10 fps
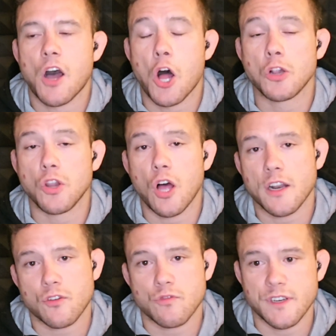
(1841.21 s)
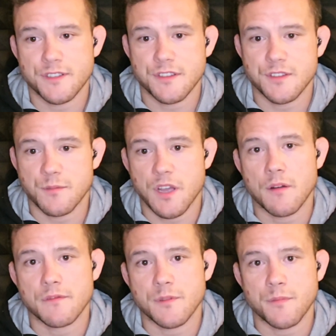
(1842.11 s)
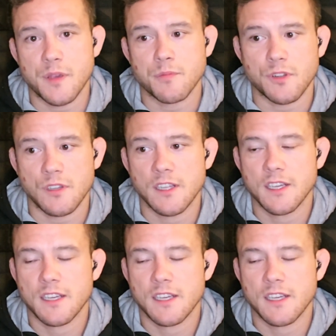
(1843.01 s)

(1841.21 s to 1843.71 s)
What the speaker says: a lot of criticism come from people